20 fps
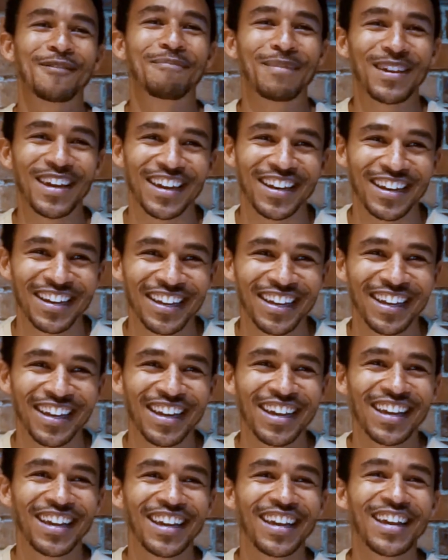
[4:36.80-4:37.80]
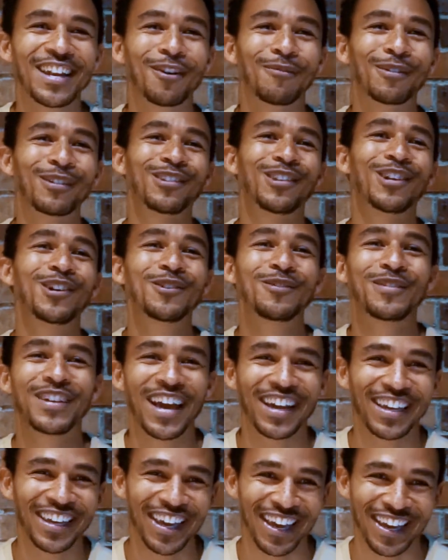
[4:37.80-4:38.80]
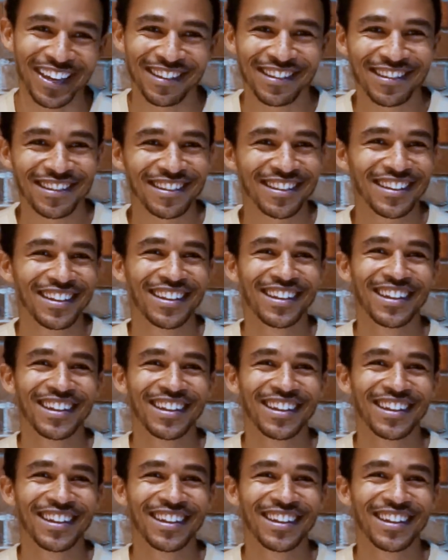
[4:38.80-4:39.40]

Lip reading: been in over 2 decades.